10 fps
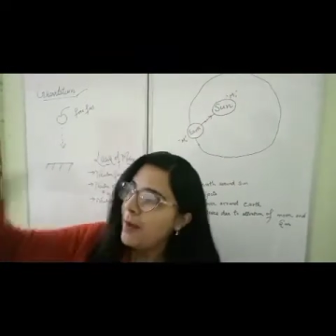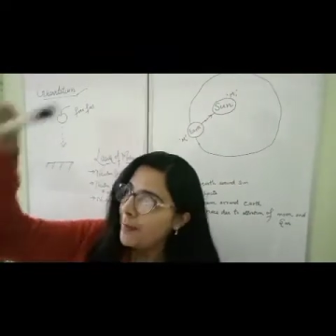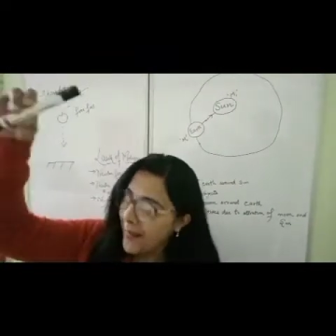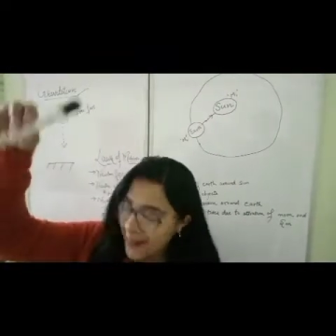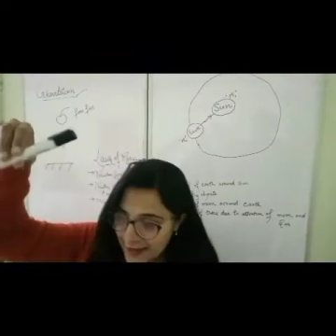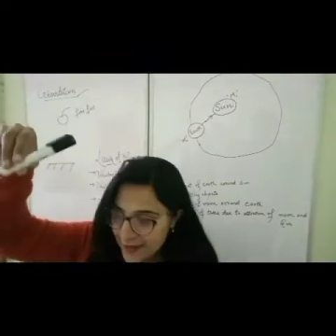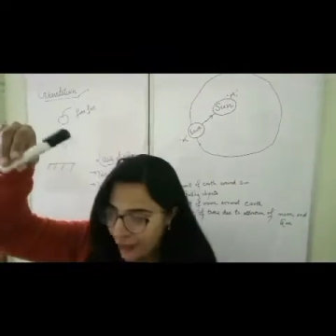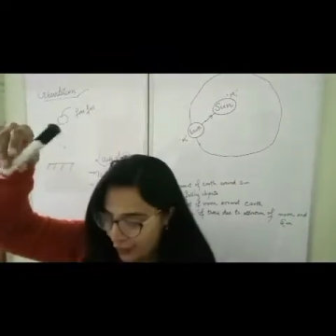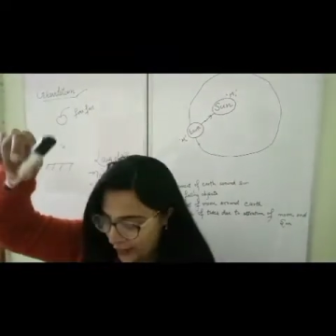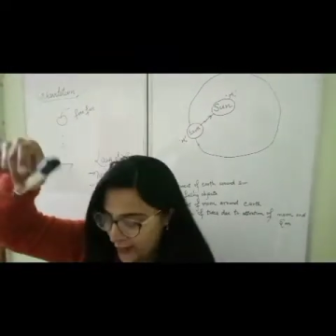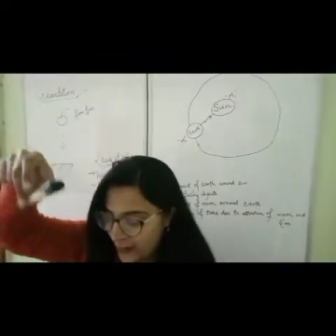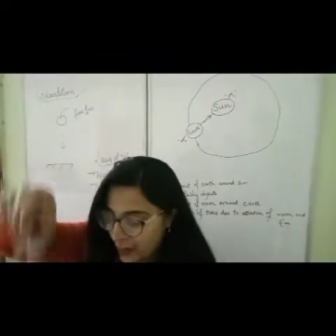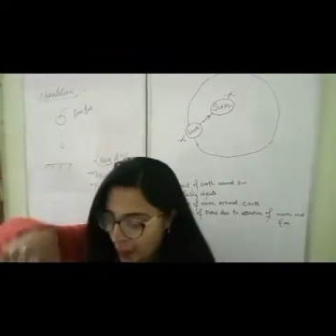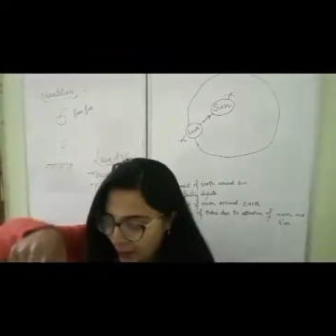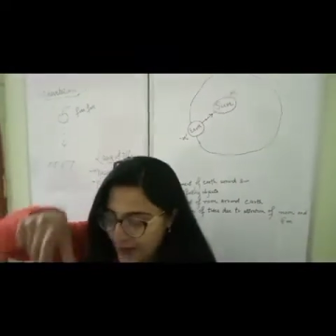a pen is falling,
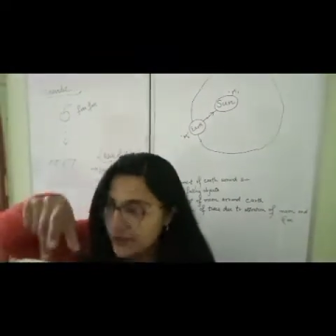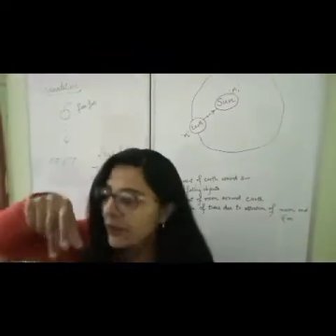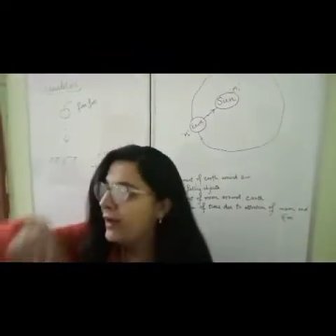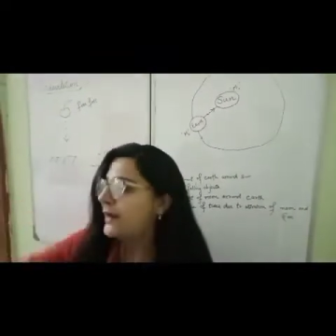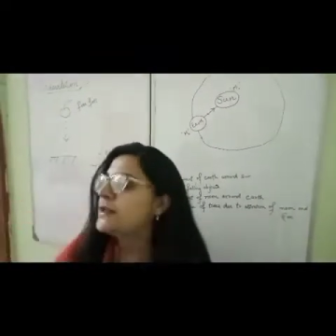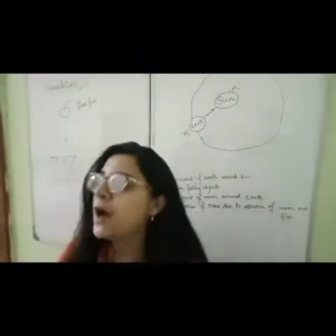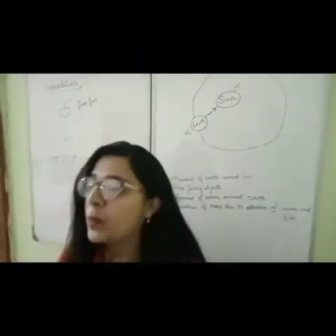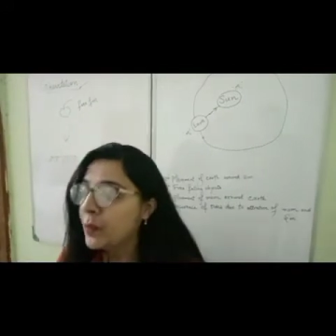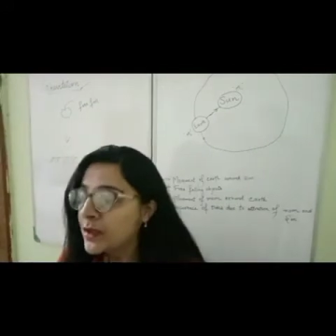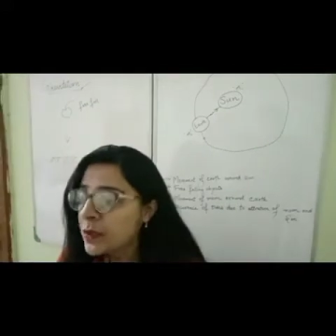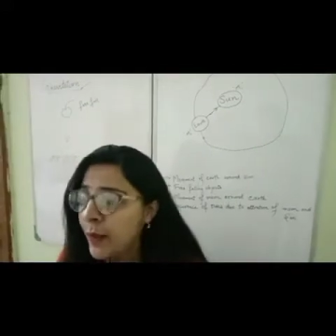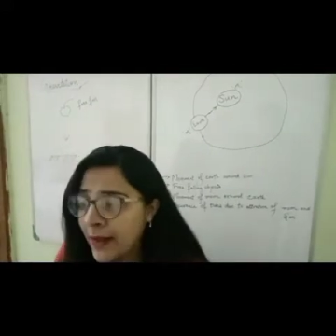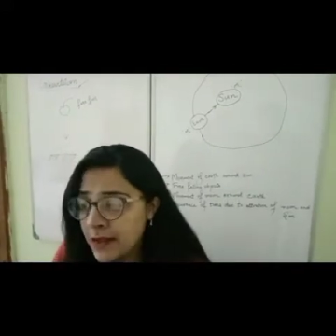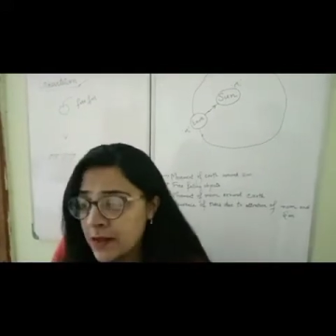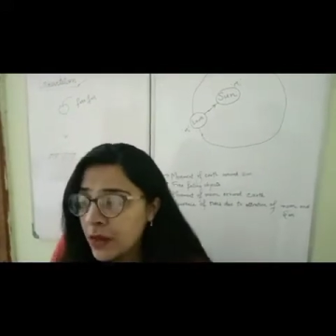why it's falling downwards?
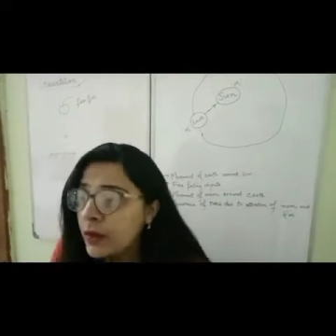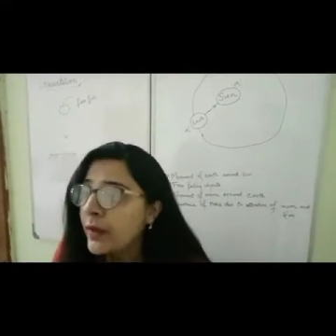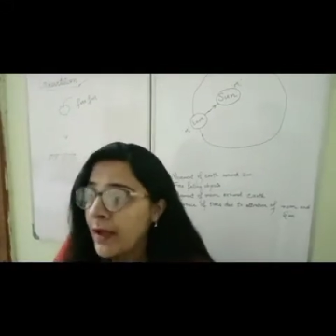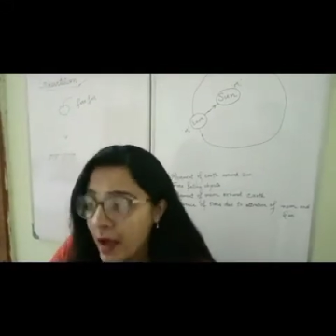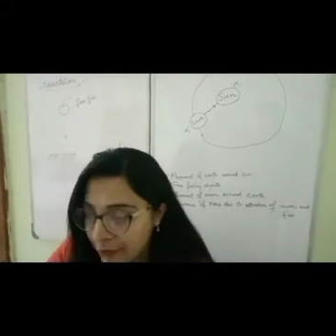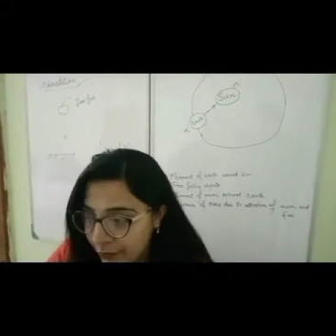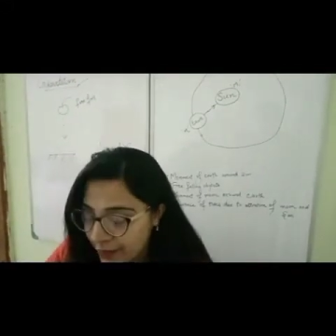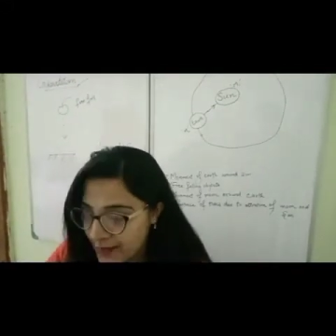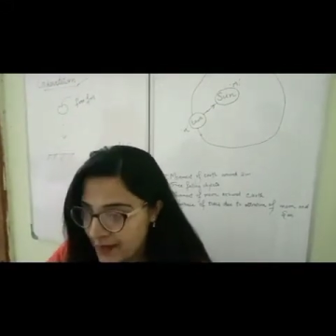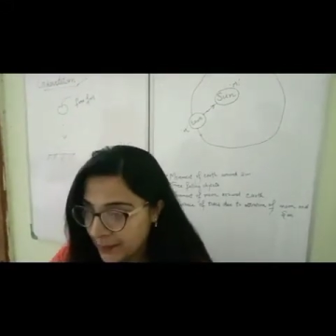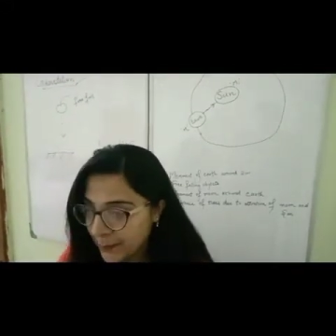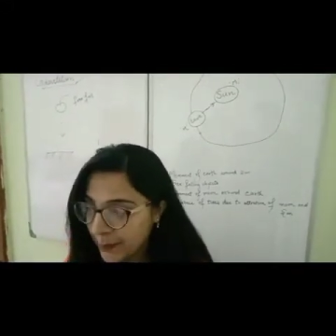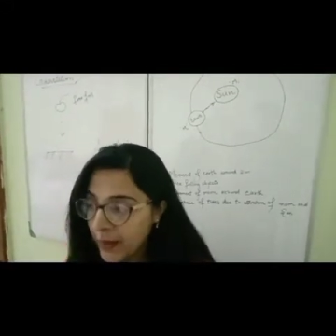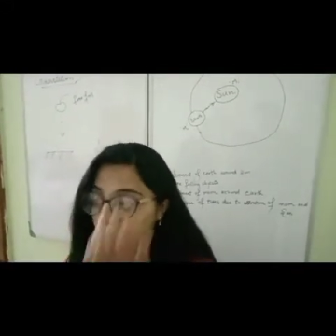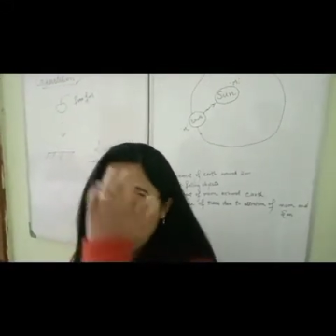Why it's not going upwards?
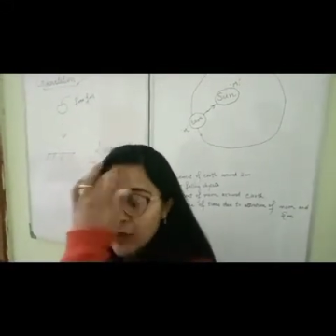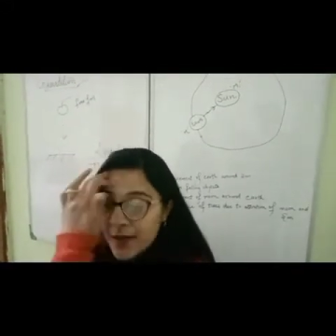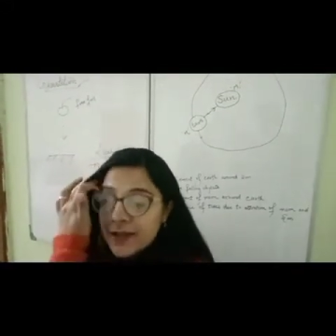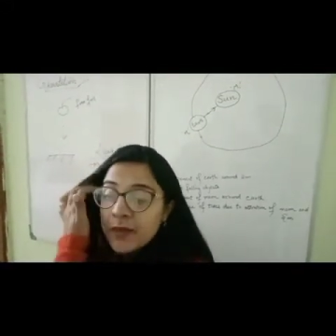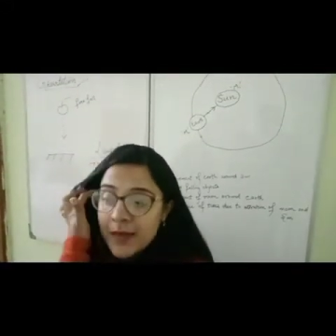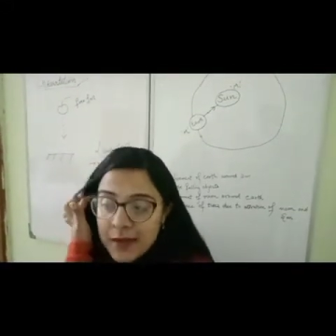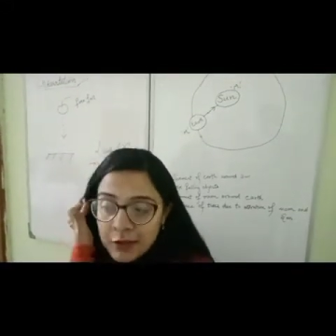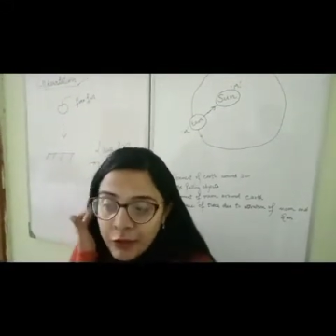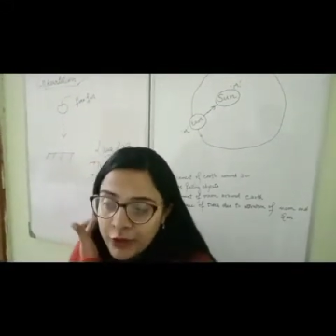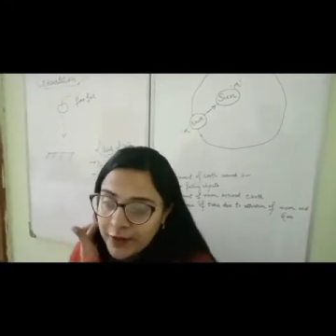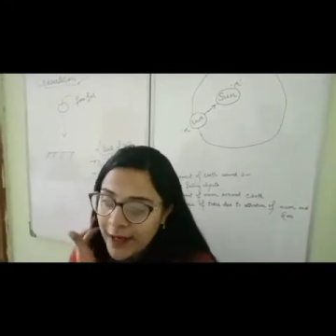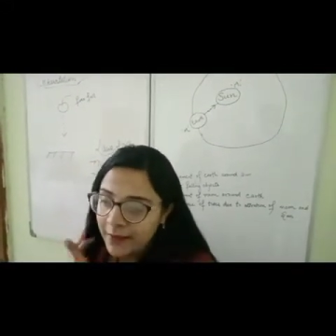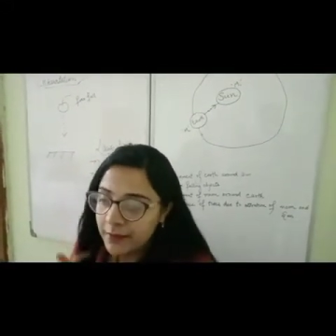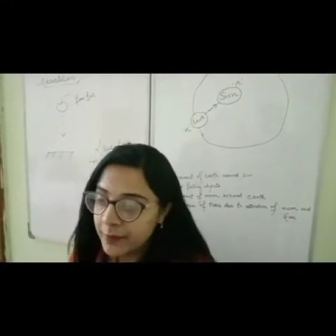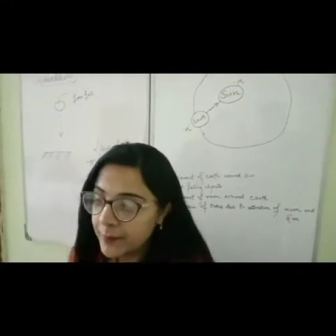What is the reason for
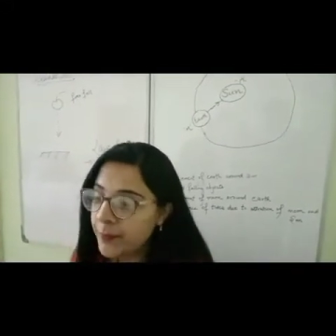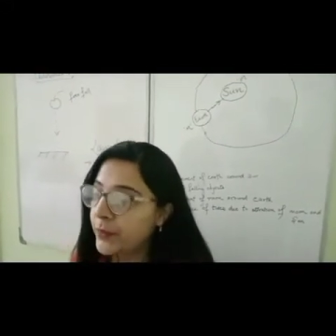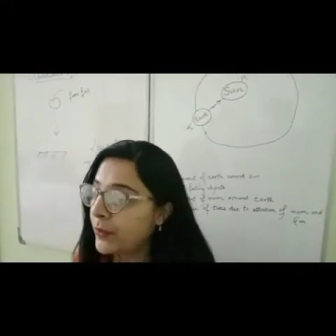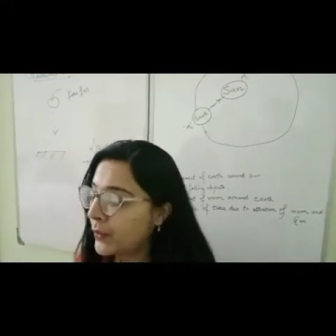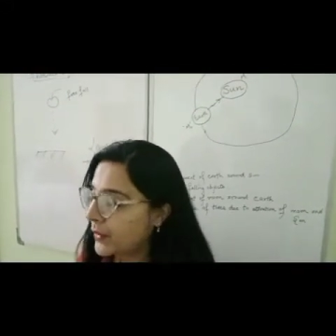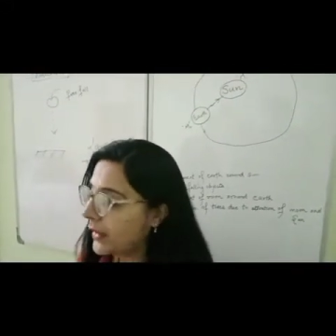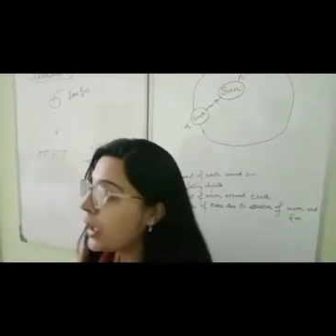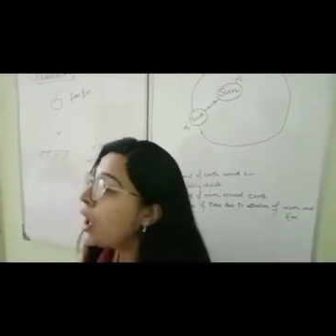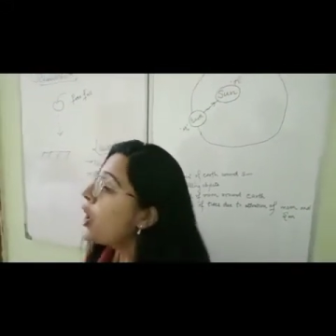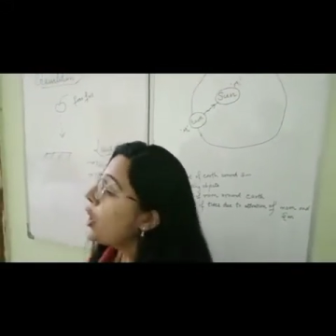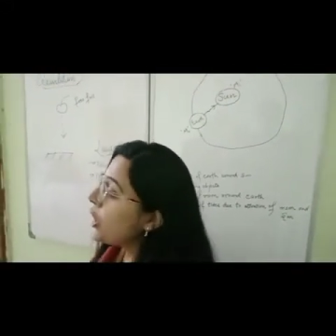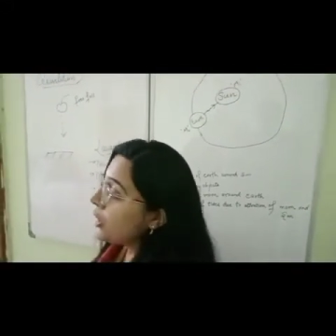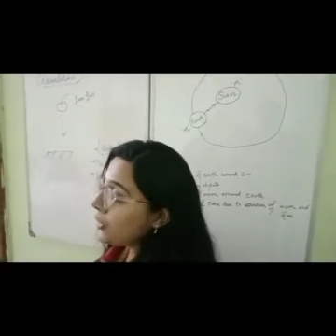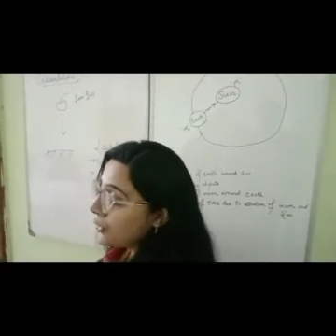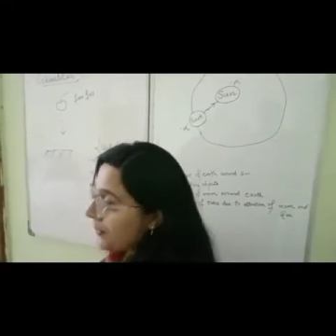that? Okay,
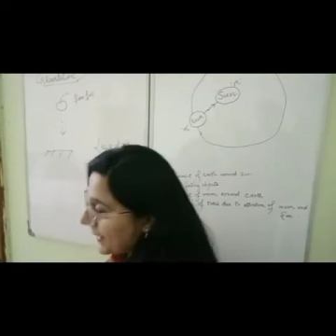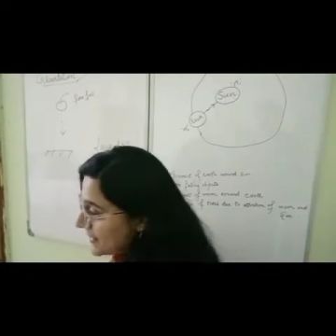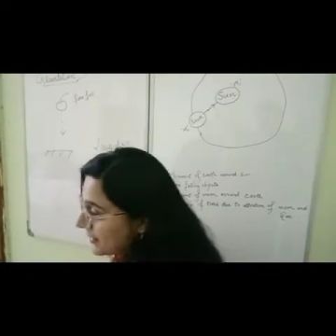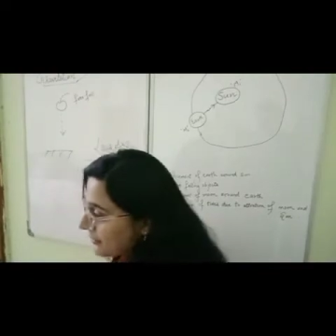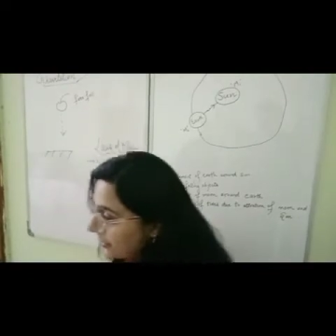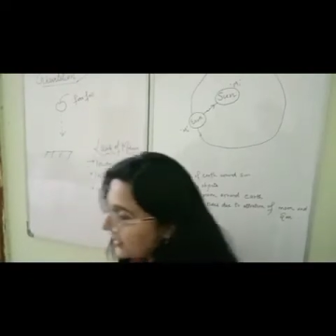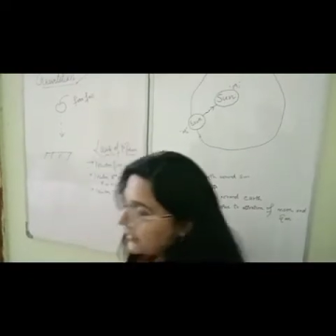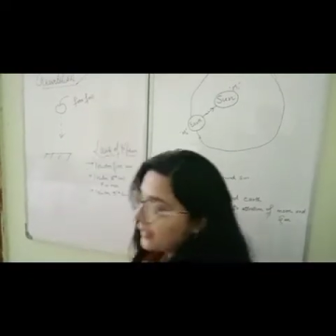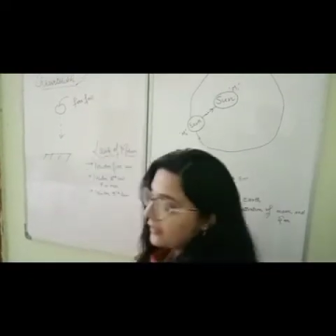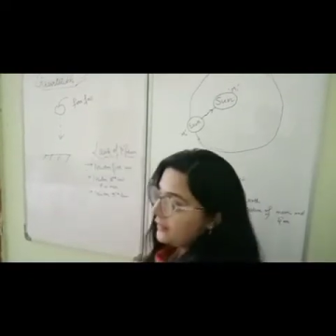you might have learned